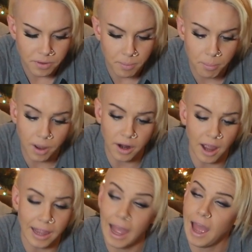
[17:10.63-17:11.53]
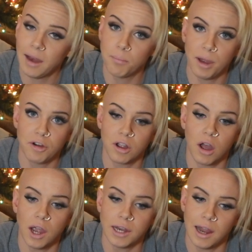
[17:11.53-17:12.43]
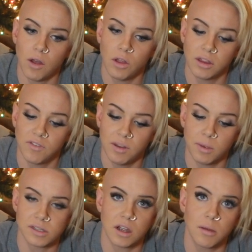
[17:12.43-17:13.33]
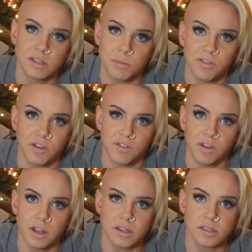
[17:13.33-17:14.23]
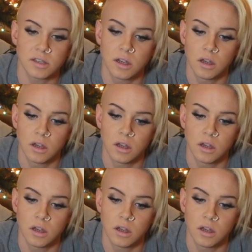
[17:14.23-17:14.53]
But I can better guide now, like the females that come to me for advice.